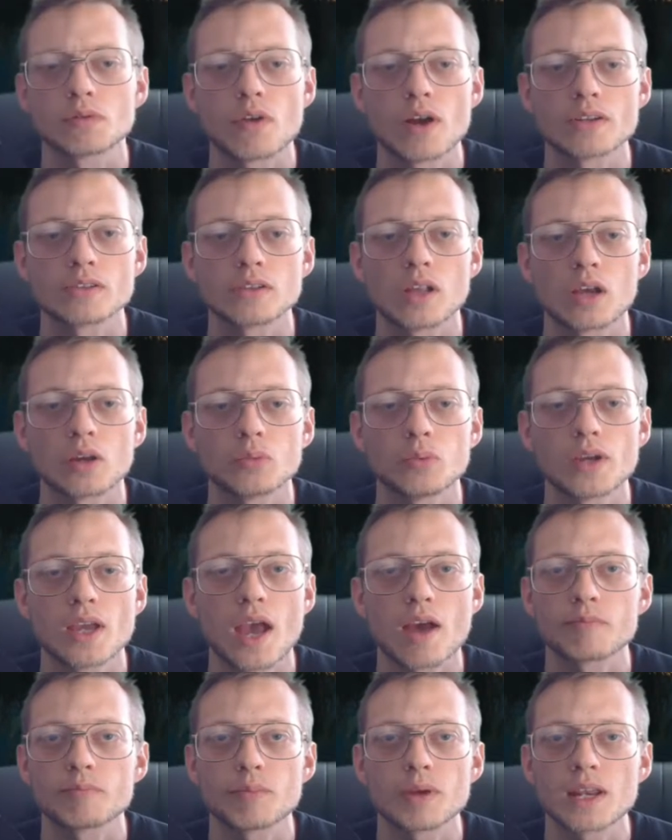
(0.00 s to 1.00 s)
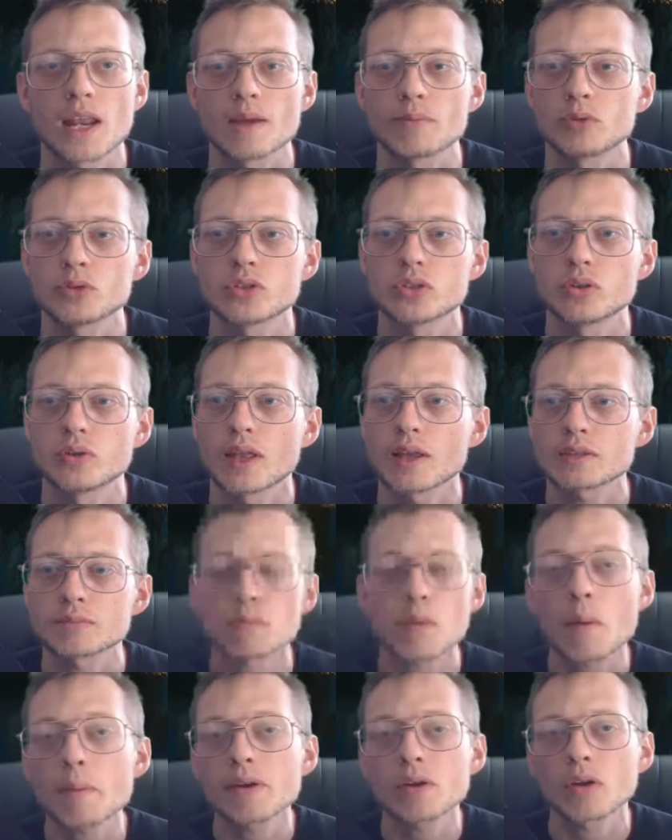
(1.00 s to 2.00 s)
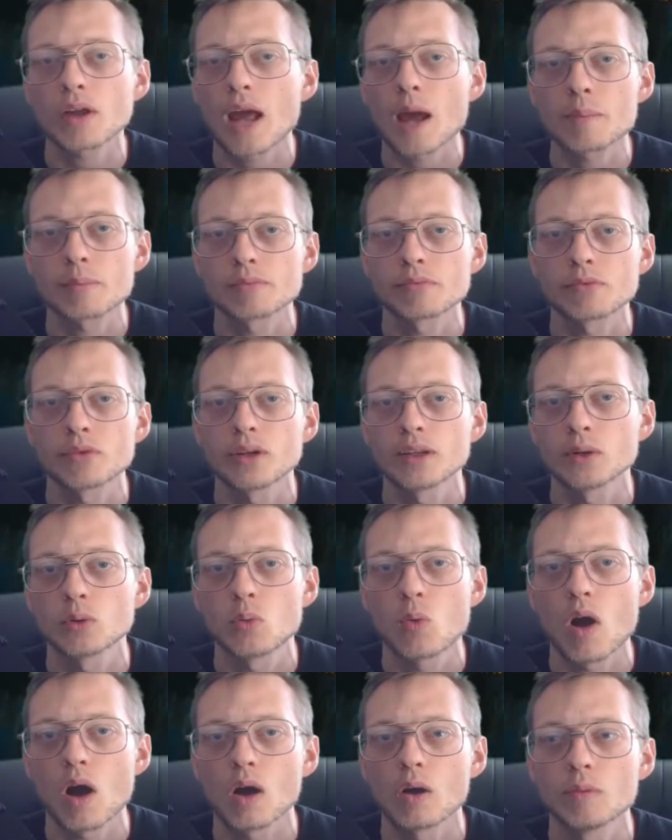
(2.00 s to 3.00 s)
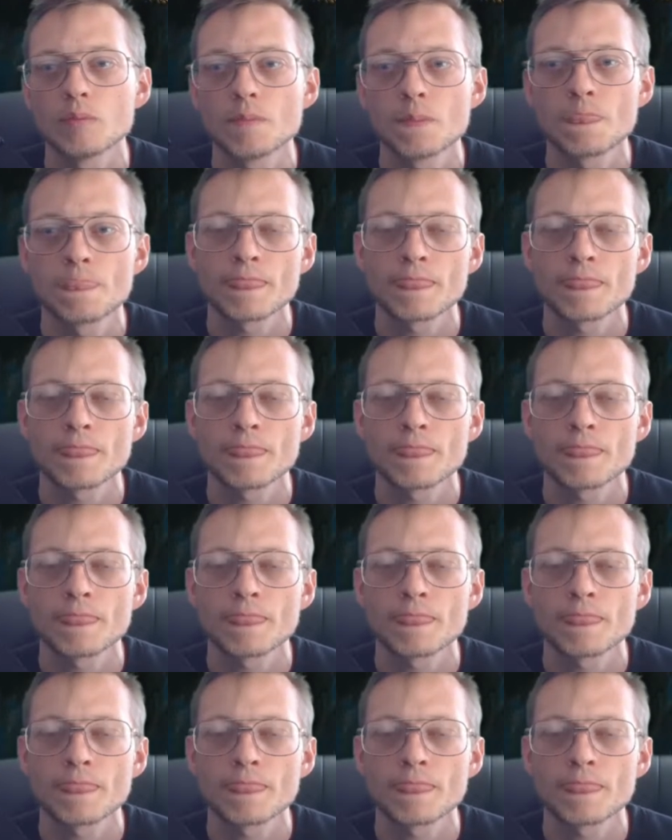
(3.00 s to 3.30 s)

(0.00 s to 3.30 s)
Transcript: of friends like we have been able to. That's probably not going to happen for a little while,